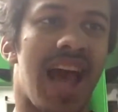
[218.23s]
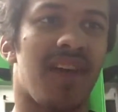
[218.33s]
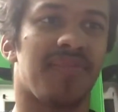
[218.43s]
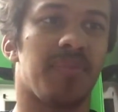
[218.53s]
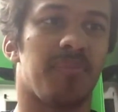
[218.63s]

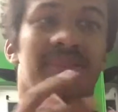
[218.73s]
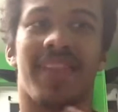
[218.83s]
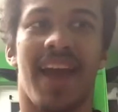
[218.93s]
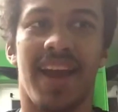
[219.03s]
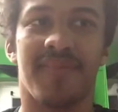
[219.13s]
haven't
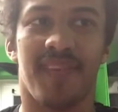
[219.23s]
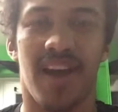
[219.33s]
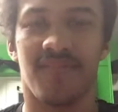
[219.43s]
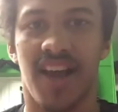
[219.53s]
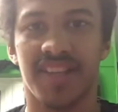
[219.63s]
played
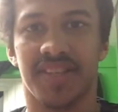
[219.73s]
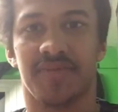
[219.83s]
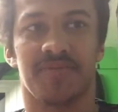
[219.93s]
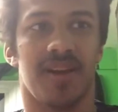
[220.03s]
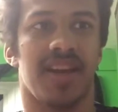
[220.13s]
Five Nights
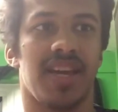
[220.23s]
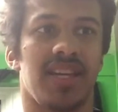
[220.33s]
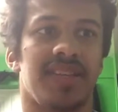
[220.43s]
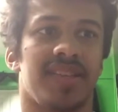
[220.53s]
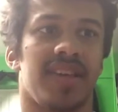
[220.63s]
at
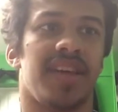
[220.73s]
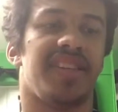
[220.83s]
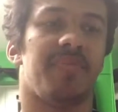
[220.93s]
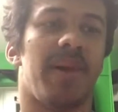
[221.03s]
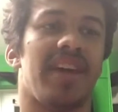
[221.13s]
Freddy's,
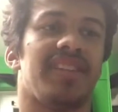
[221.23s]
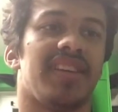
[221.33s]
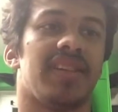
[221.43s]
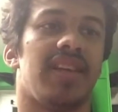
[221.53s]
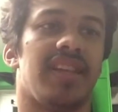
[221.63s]
it's
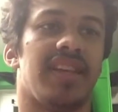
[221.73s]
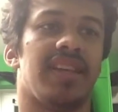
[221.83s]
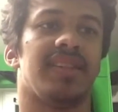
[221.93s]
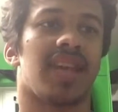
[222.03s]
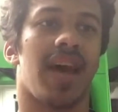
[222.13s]
basically an
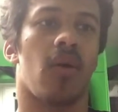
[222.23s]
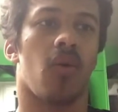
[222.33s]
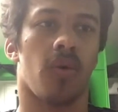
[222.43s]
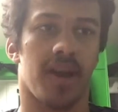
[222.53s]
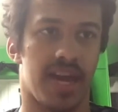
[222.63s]
indie
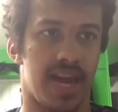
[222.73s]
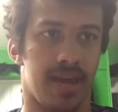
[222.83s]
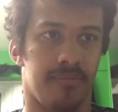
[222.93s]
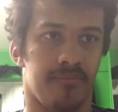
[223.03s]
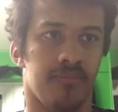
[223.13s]
horror
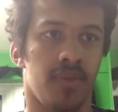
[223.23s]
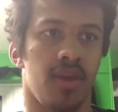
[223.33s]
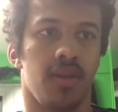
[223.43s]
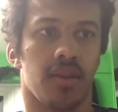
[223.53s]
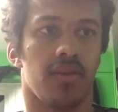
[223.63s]
game.
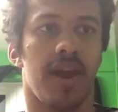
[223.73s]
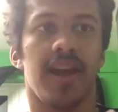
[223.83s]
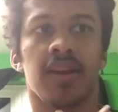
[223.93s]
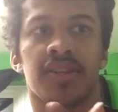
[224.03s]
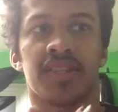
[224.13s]
The
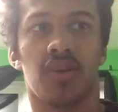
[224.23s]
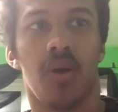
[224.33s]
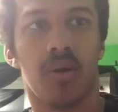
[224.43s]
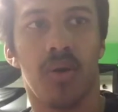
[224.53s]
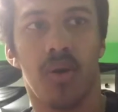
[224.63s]
creator is
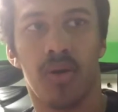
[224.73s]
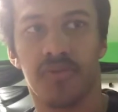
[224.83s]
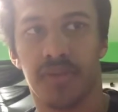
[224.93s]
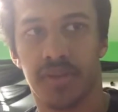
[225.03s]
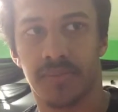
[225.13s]
Scott
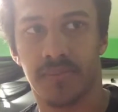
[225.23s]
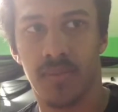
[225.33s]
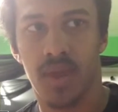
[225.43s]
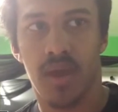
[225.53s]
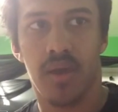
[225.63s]
Cawthon,
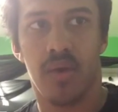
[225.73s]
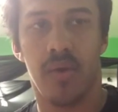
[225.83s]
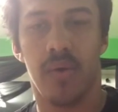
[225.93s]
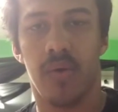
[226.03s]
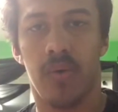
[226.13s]

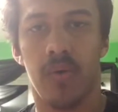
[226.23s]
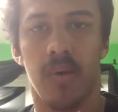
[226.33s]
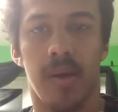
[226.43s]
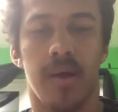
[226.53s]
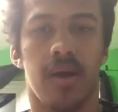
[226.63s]

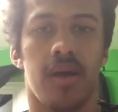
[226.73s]
who